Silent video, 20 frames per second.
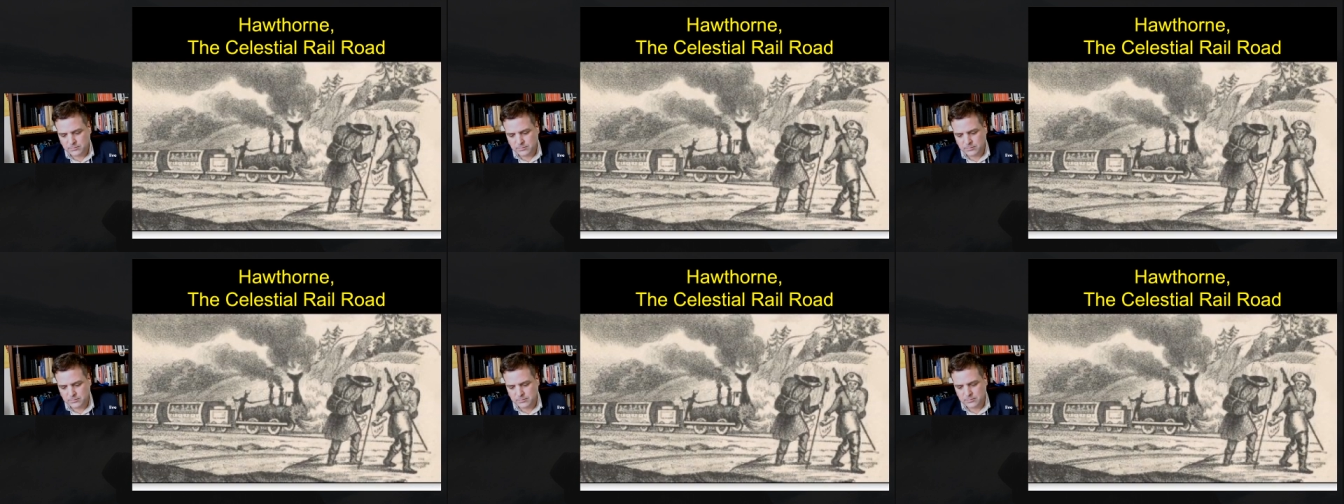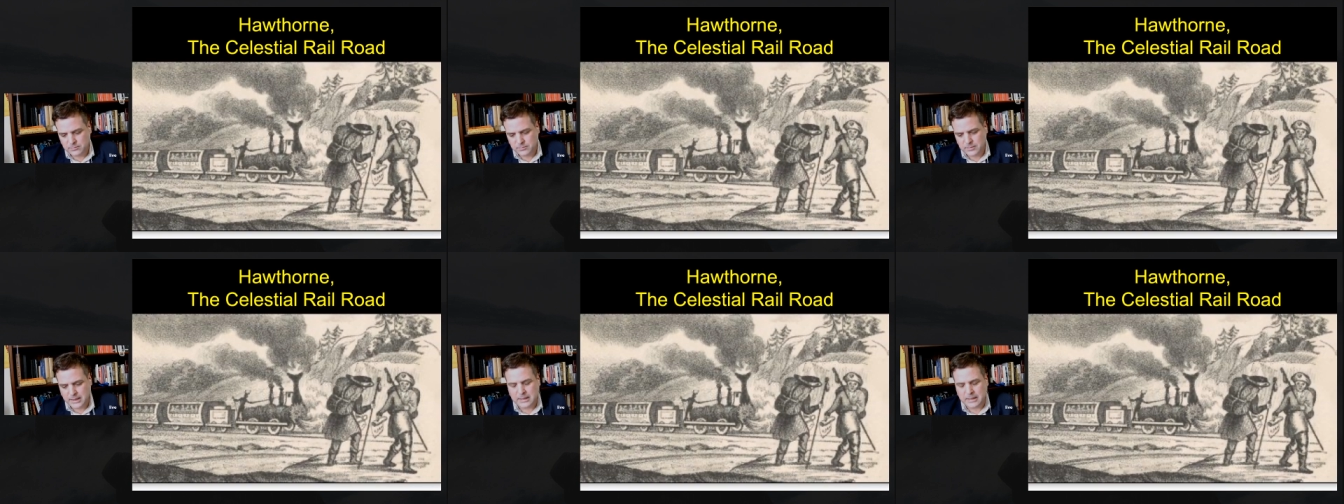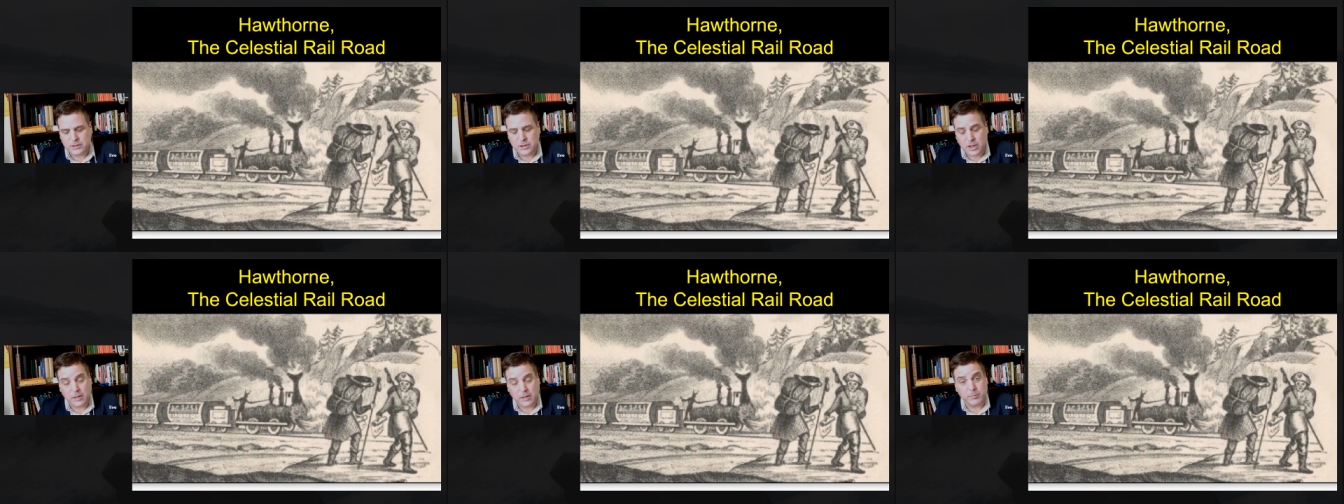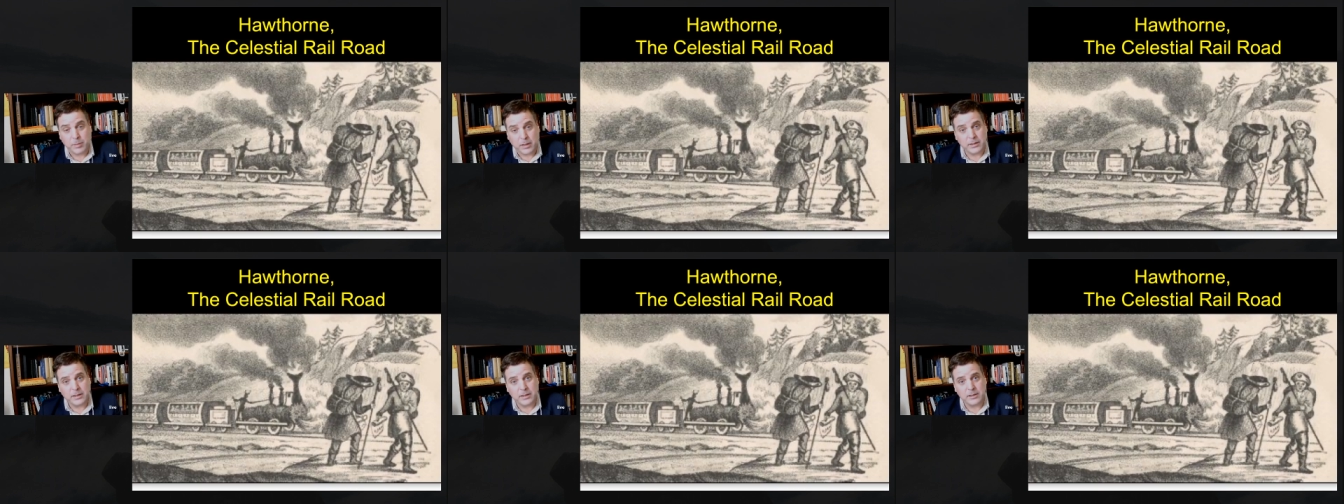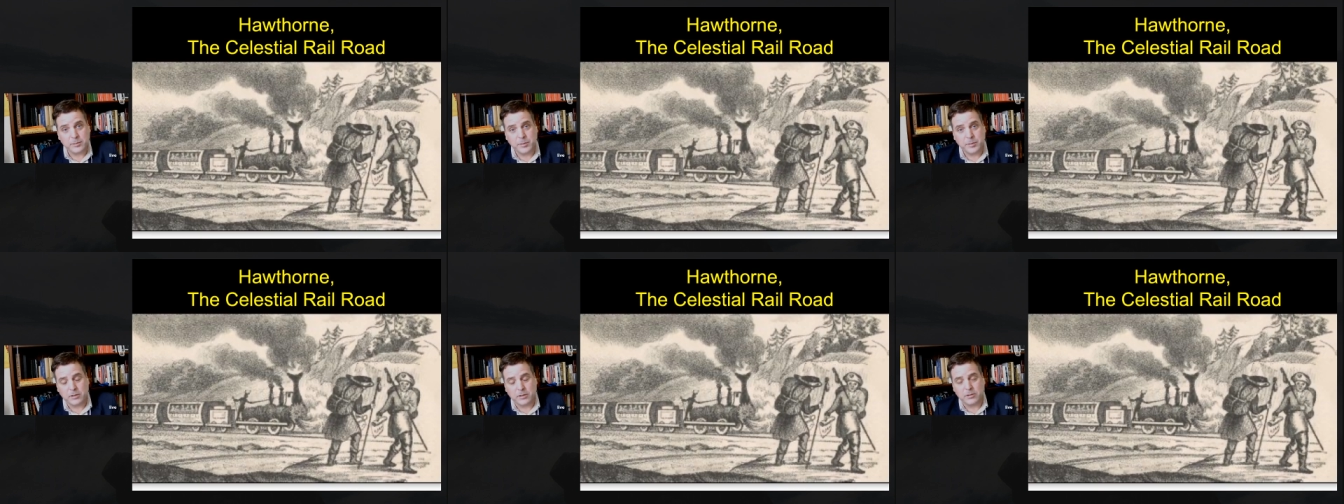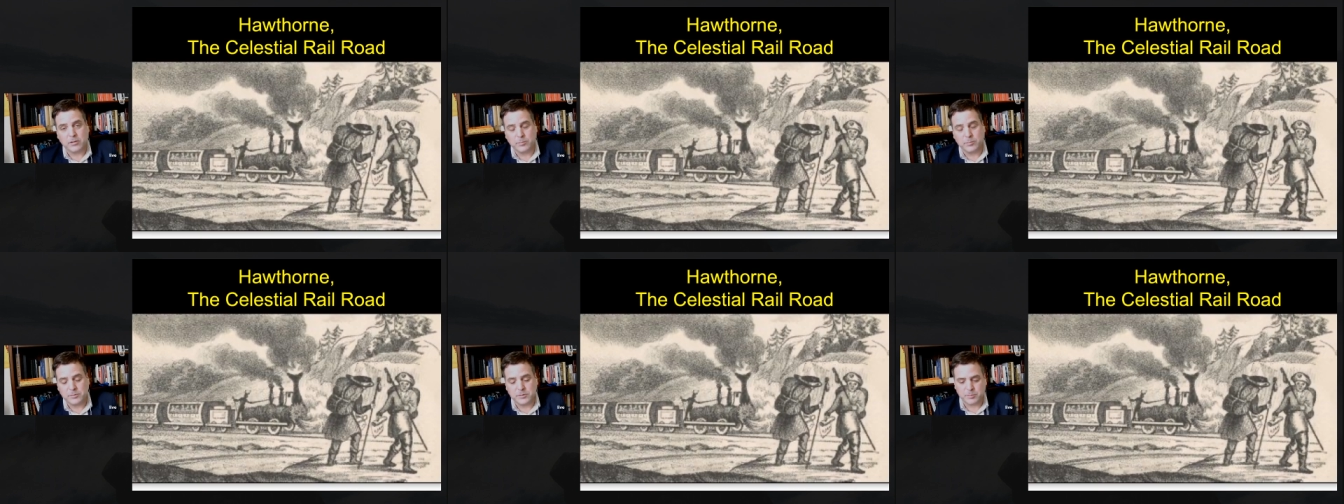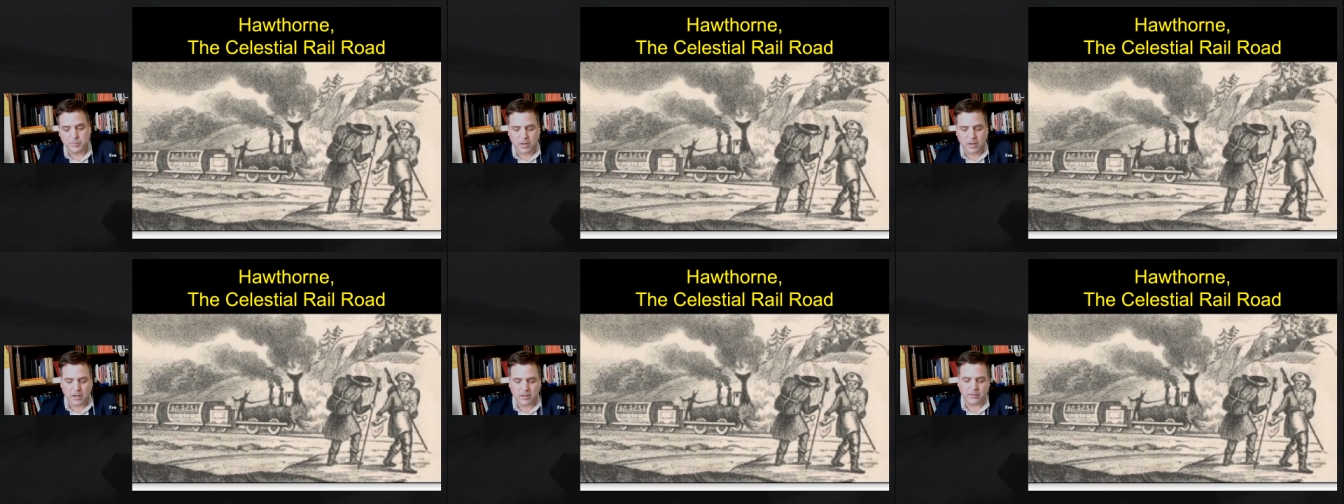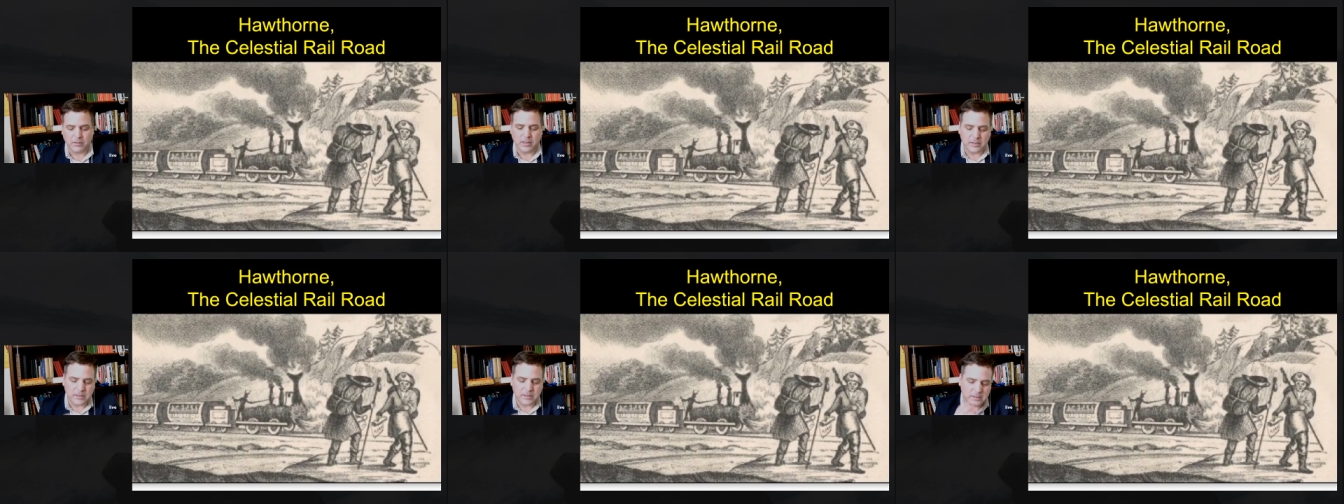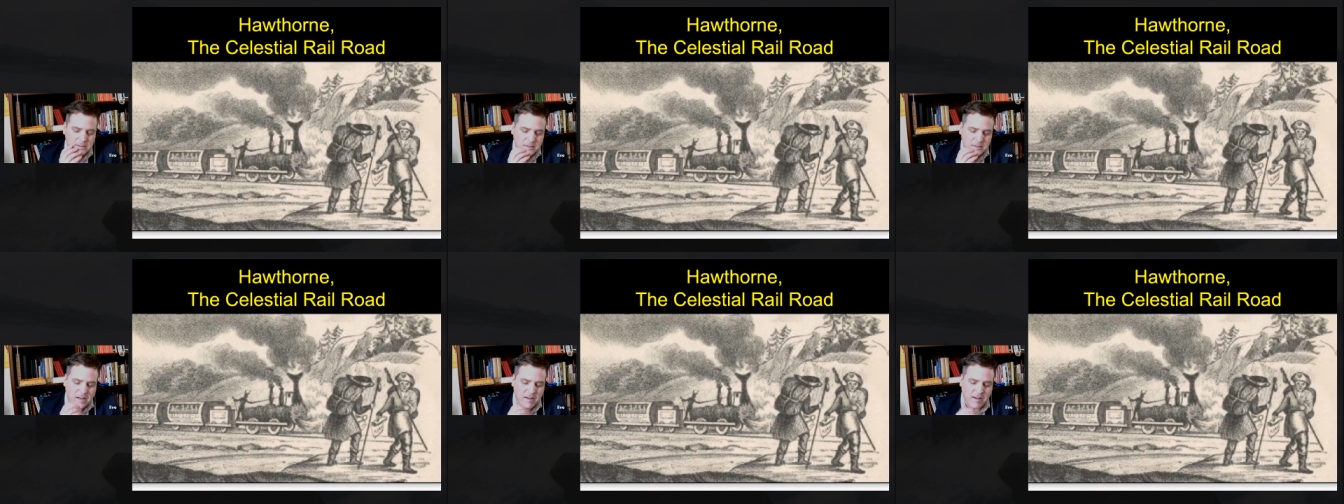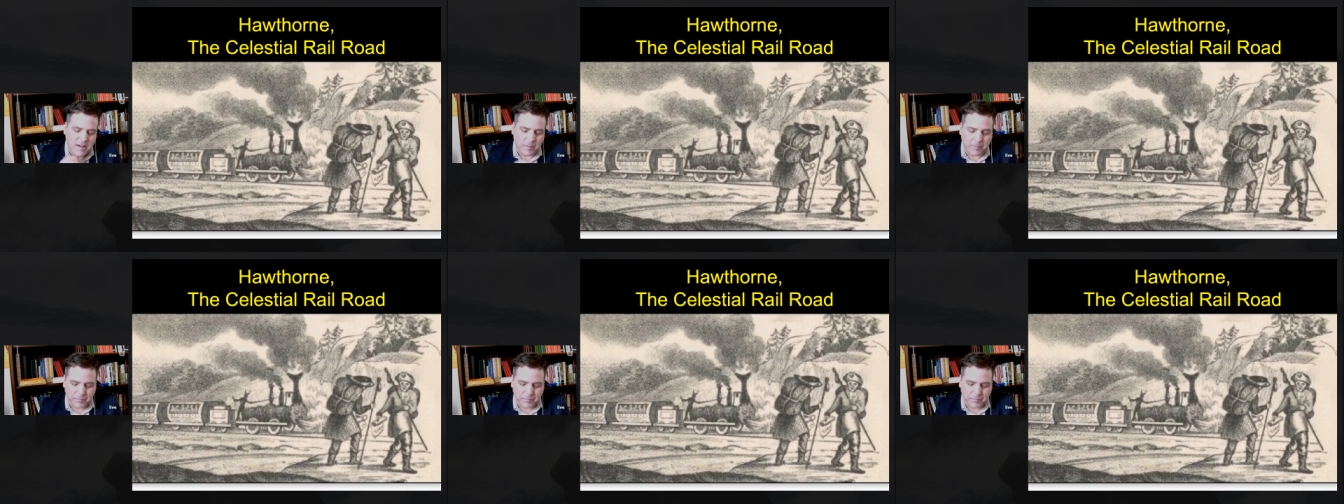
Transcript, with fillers: in John Bunyan's Pilgrim's Progress, um,